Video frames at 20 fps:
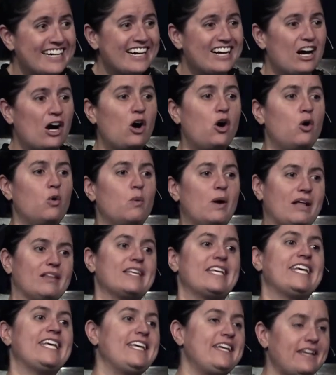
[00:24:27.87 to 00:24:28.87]
oh, well,
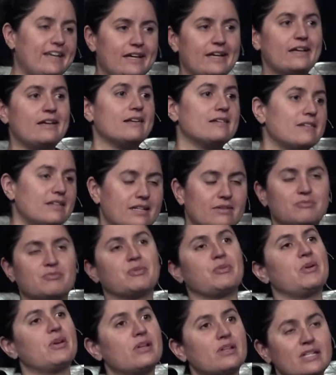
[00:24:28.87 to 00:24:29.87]
he,
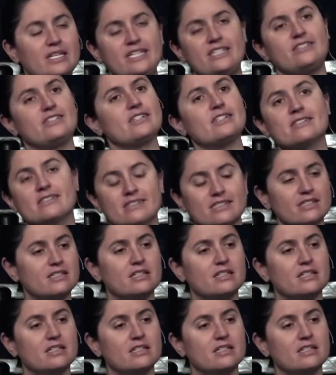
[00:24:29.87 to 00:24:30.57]
he just,